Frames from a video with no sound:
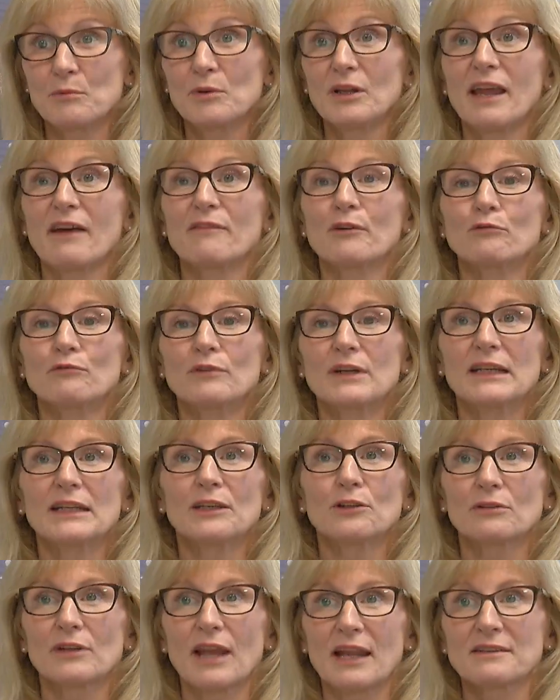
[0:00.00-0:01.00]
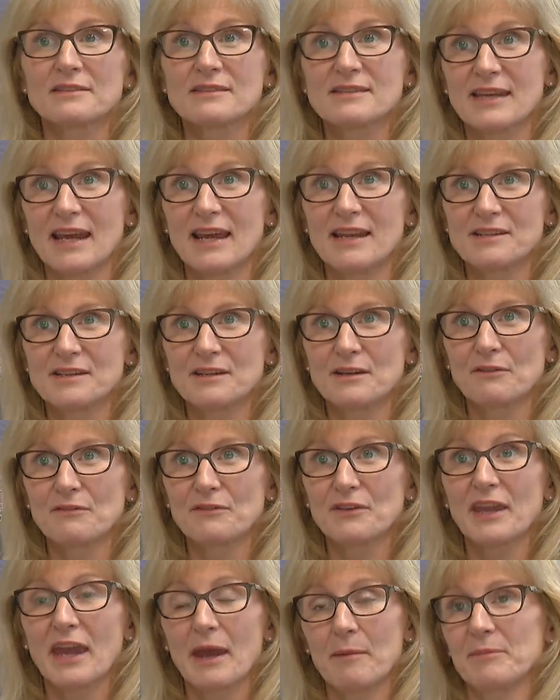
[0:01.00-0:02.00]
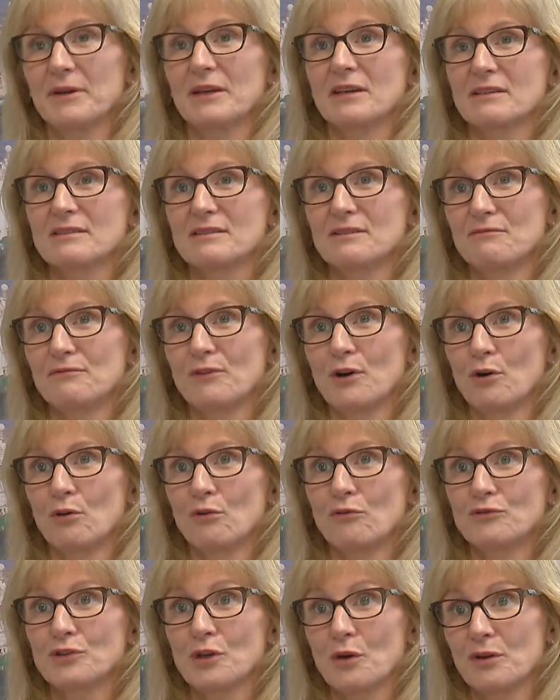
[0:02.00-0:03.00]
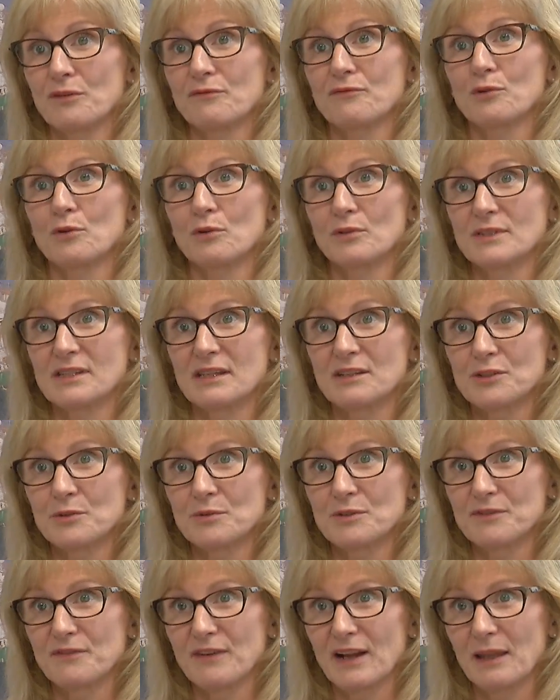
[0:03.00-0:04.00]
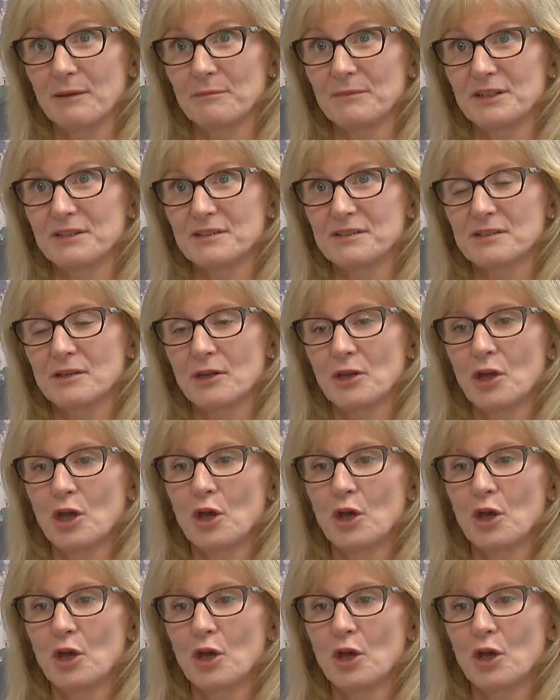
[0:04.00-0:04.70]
we'll have a really good understanding of the capex involved going forwards into a development.